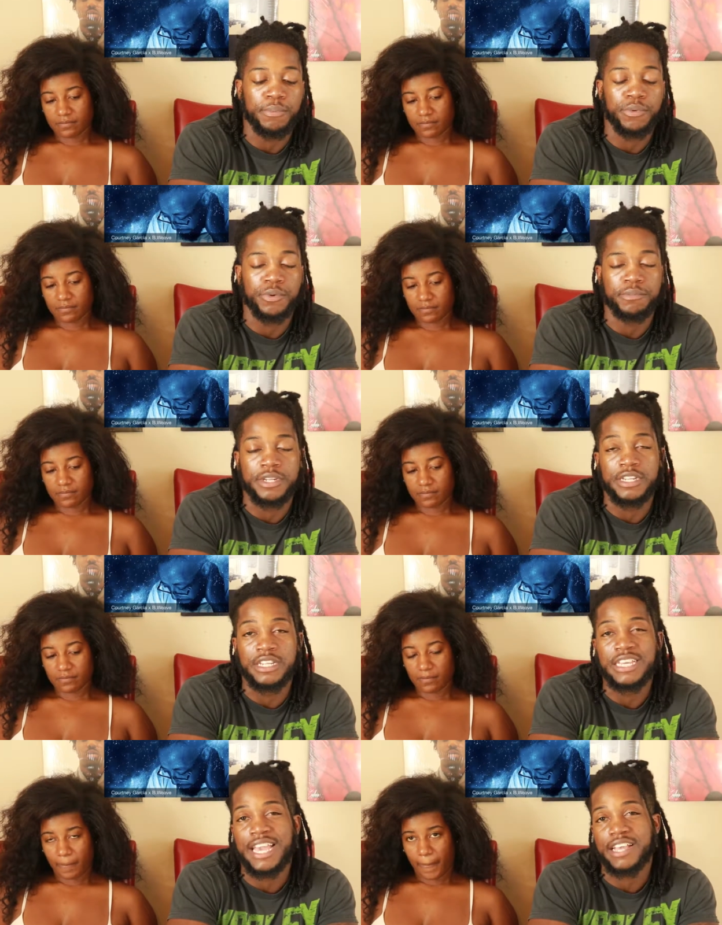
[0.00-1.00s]
Speaker 1: women.
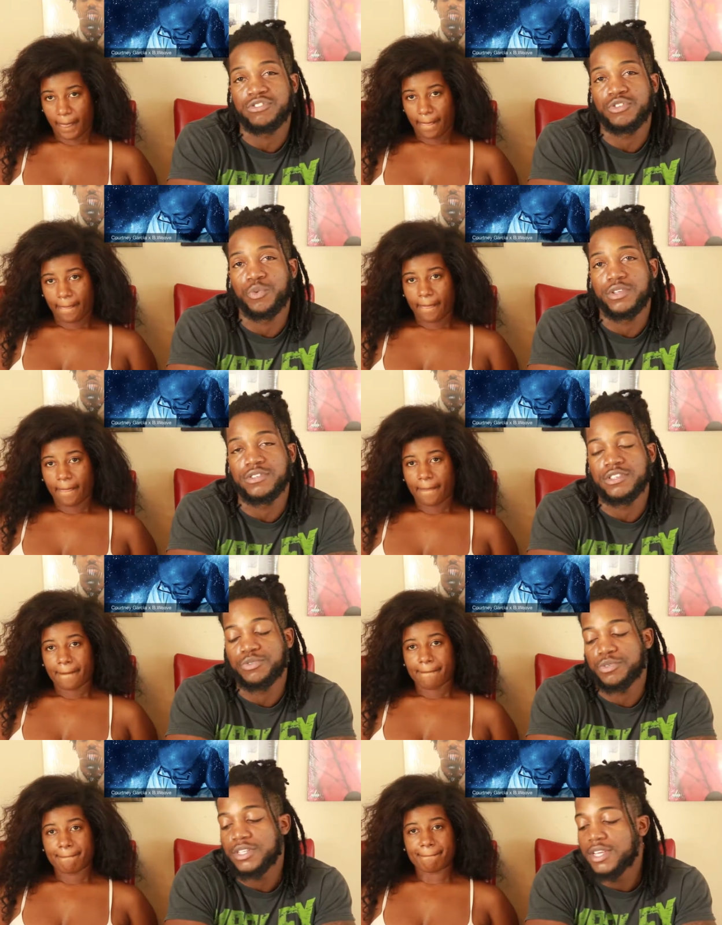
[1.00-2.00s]
He actually wants this
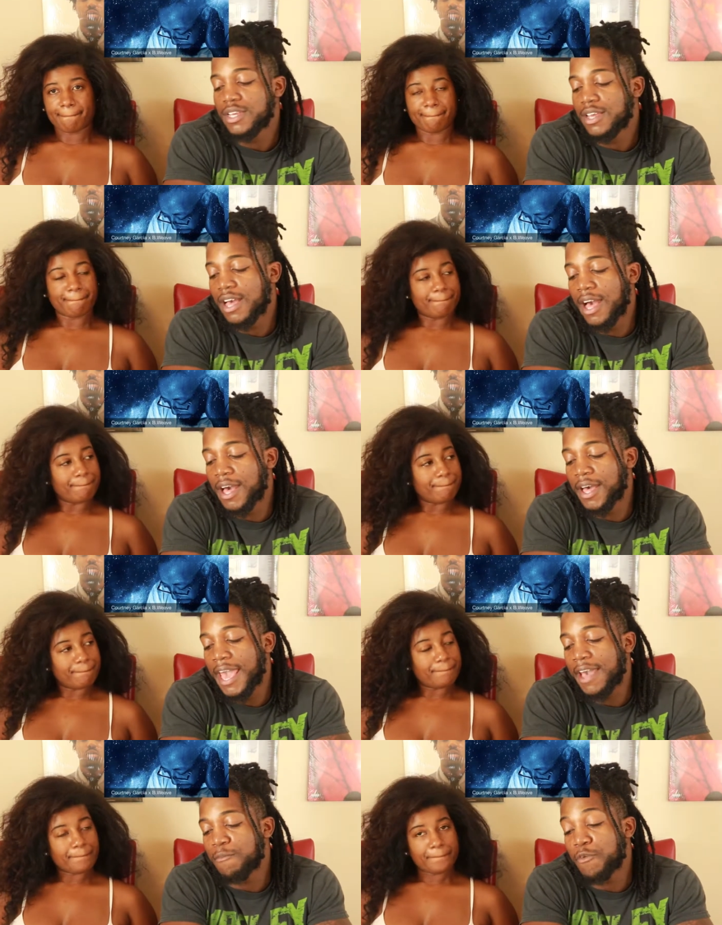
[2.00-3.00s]
one.
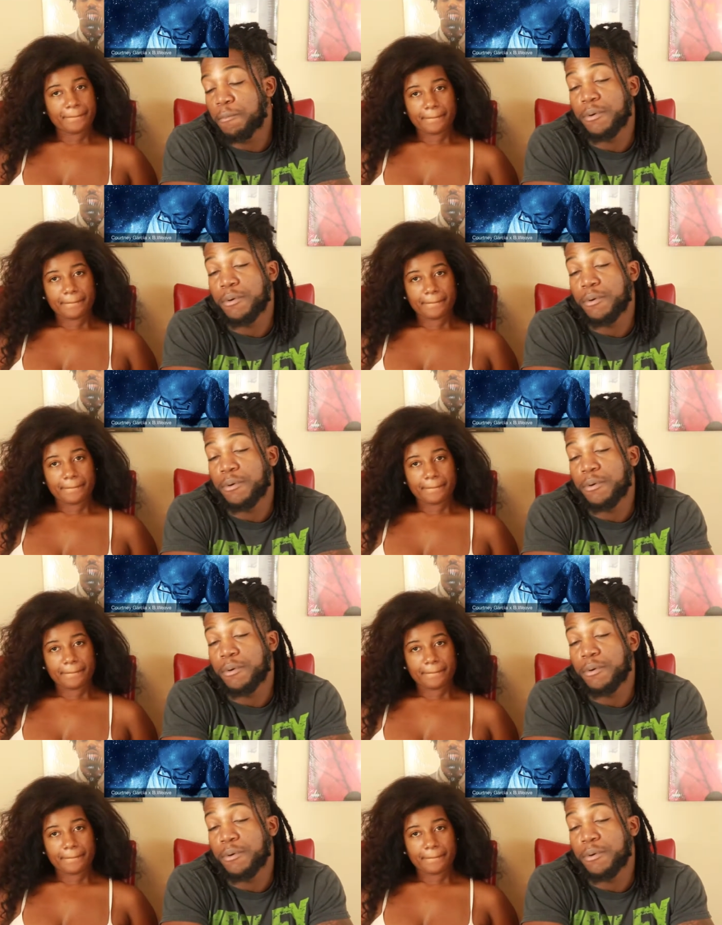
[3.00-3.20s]
From